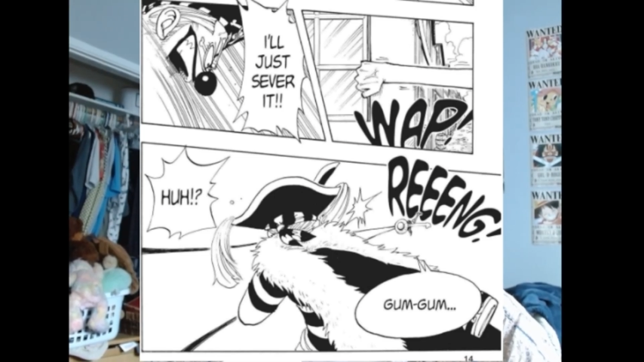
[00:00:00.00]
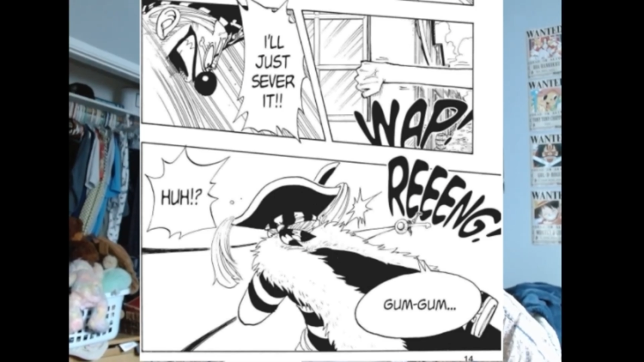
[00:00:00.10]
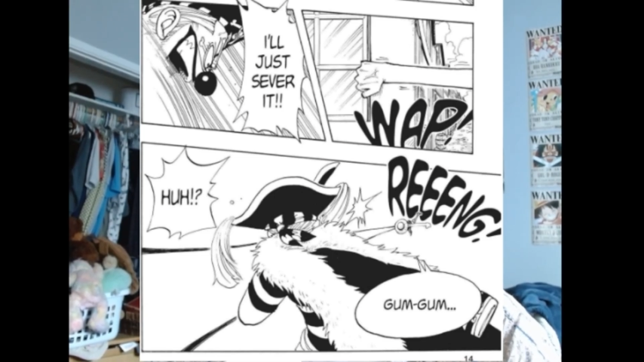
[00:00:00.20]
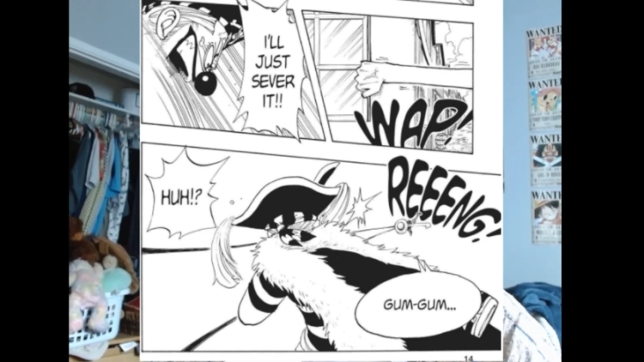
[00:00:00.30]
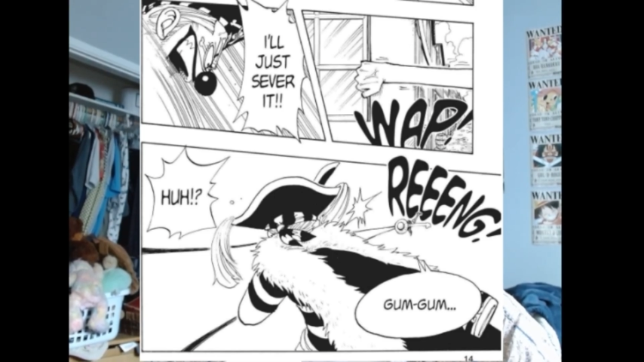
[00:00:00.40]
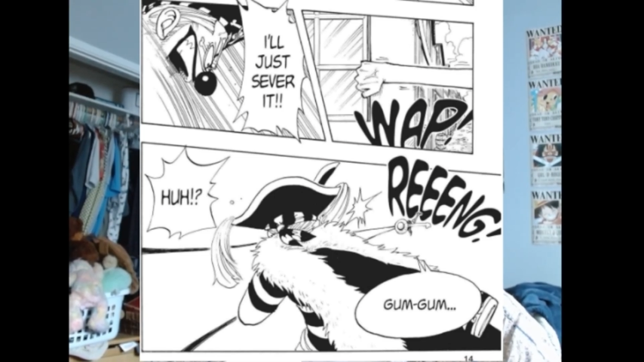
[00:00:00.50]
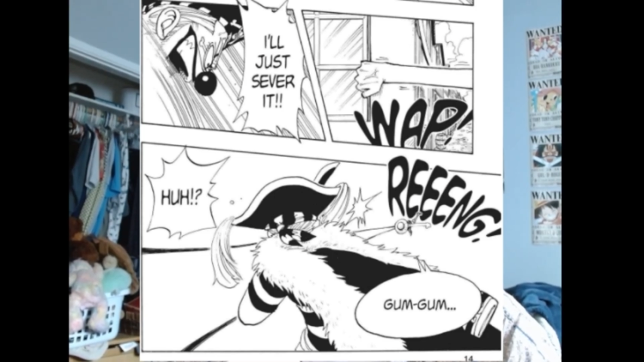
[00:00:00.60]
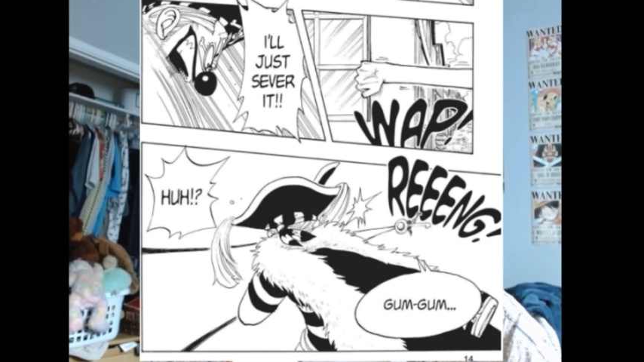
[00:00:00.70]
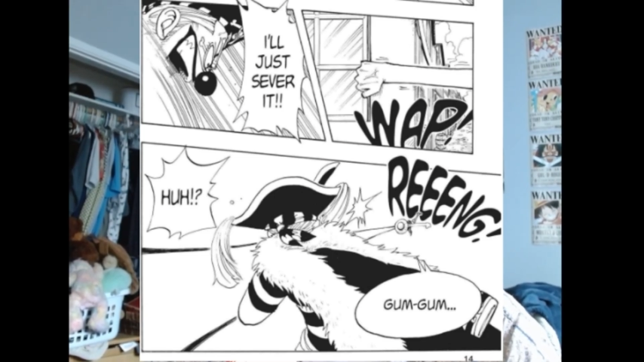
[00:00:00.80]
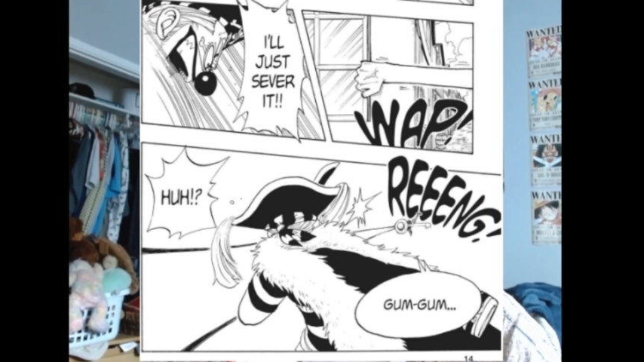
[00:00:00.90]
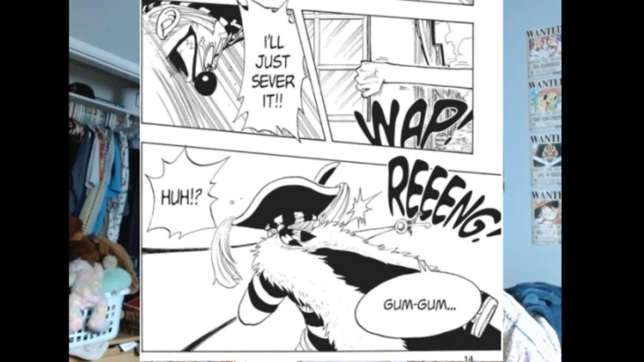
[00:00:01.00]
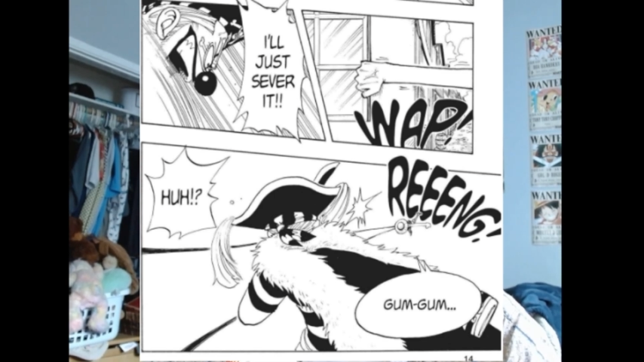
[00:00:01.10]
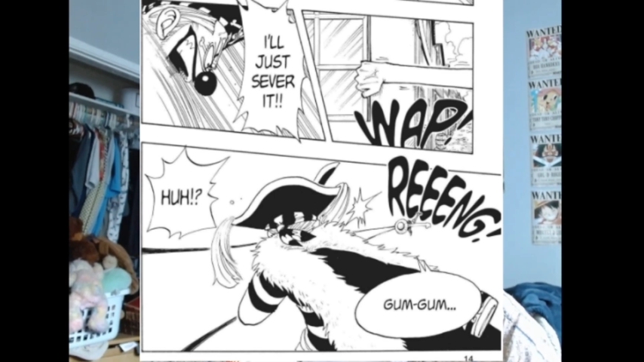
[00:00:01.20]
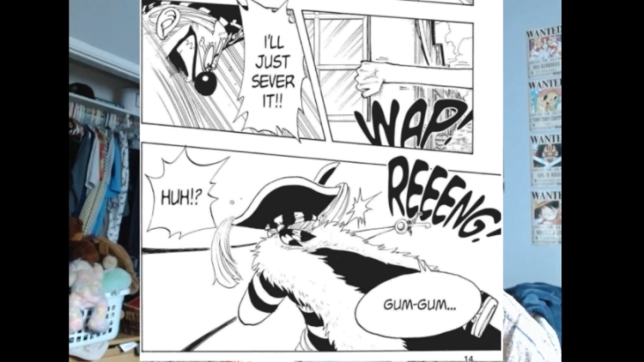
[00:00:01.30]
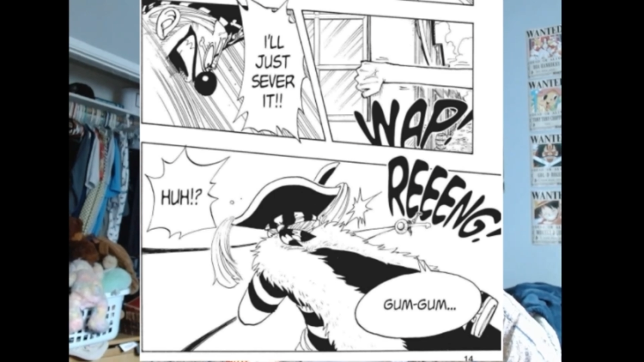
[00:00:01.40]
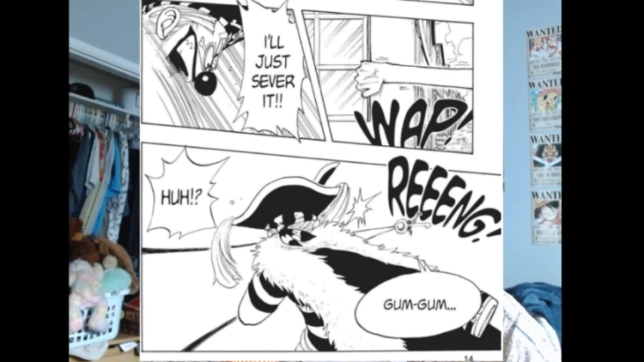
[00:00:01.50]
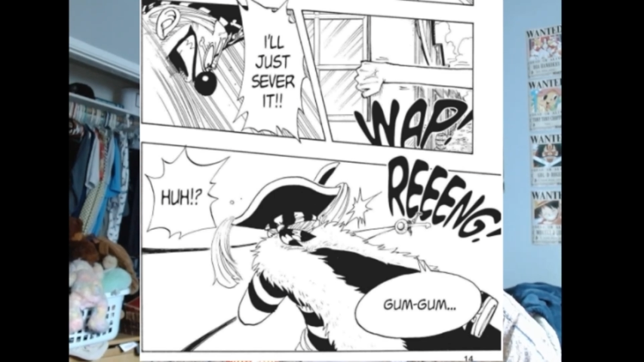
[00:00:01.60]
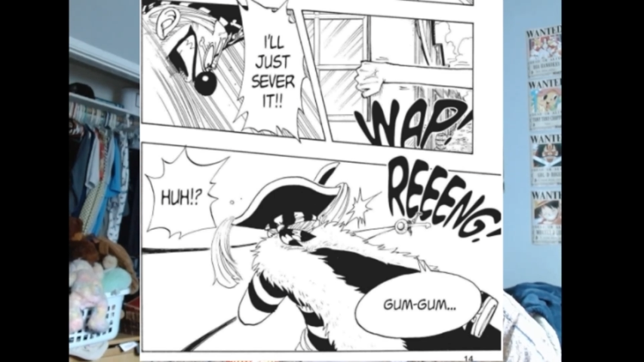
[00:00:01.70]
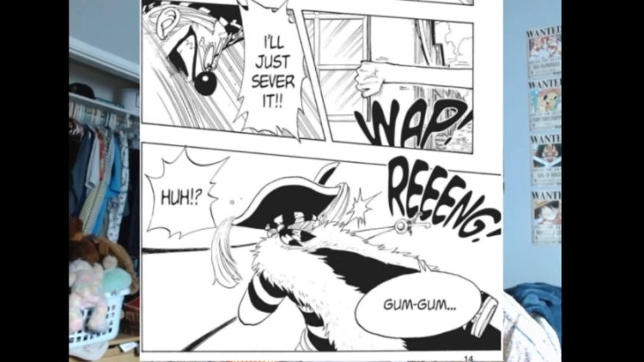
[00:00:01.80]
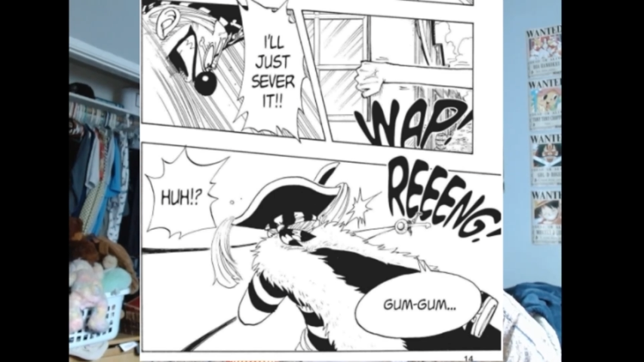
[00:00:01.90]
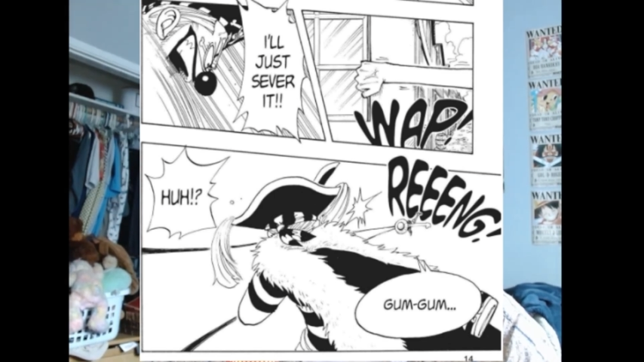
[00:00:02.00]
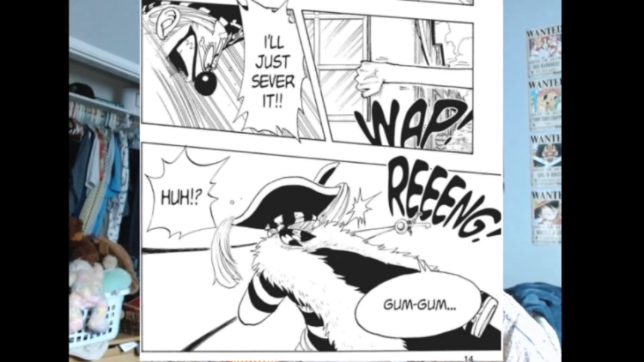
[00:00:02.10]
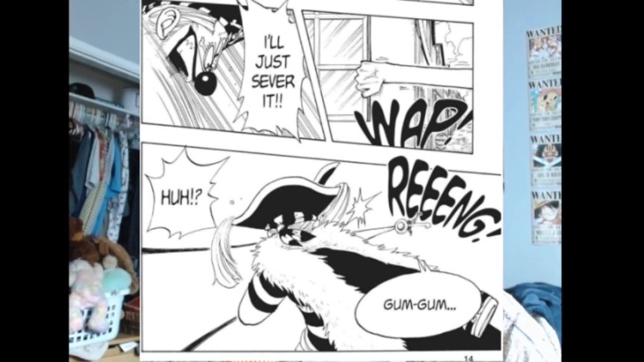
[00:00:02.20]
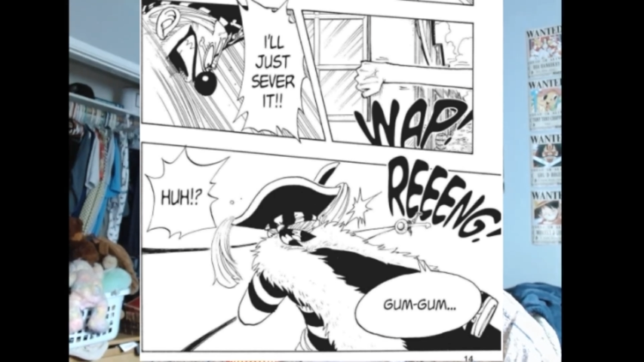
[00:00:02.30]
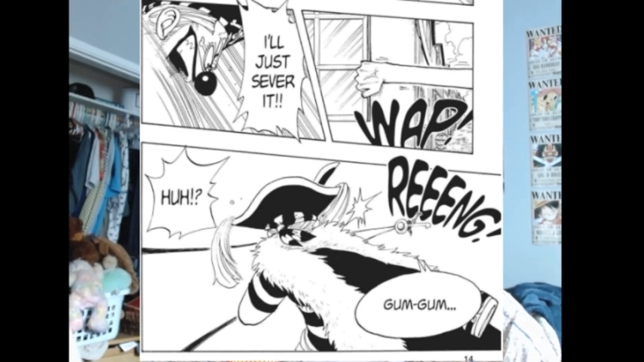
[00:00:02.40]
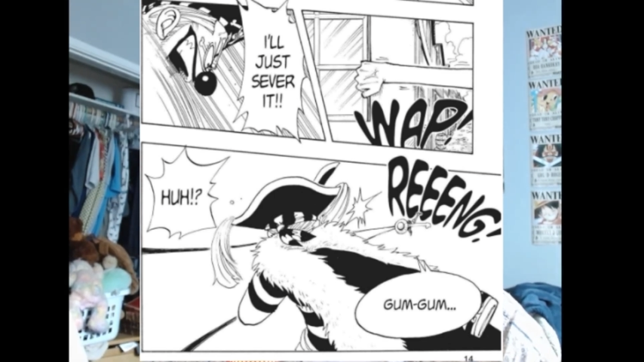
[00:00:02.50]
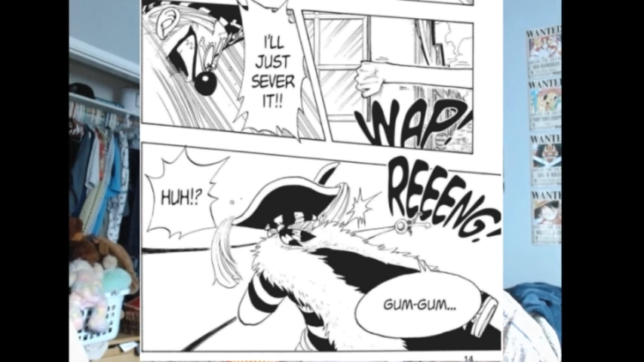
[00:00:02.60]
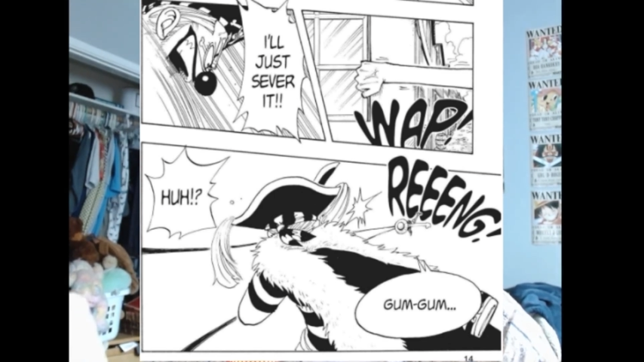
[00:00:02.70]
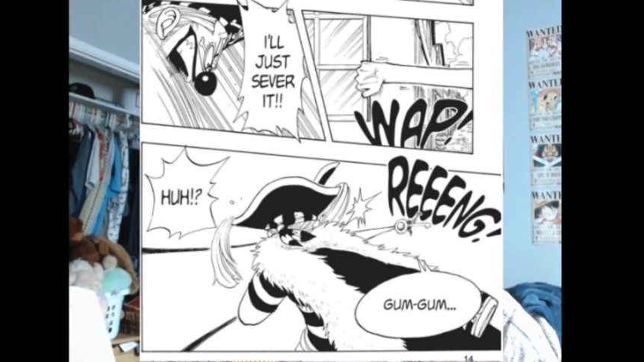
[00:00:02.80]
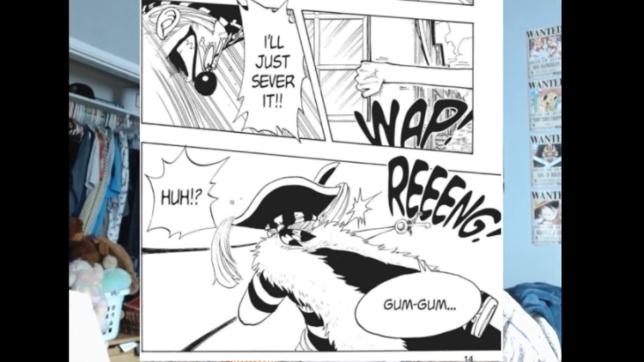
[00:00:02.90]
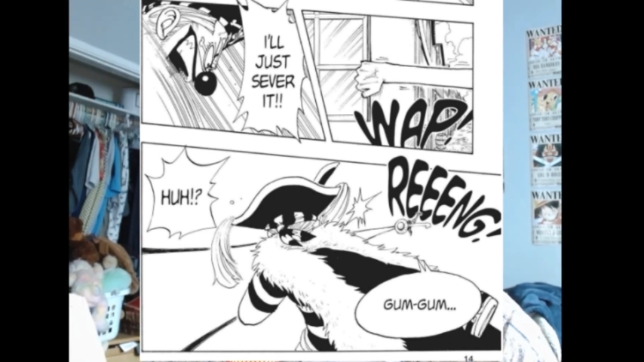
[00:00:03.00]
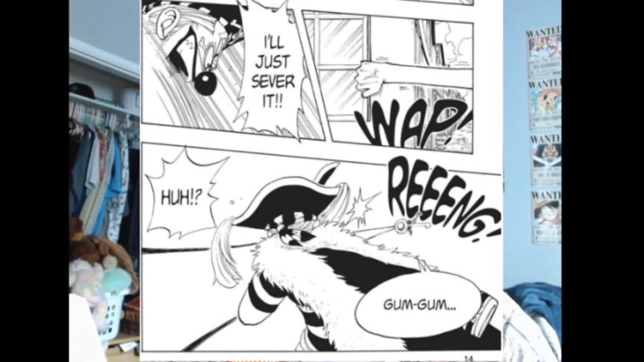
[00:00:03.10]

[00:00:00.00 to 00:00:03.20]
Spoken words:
[unreadable: no face in view]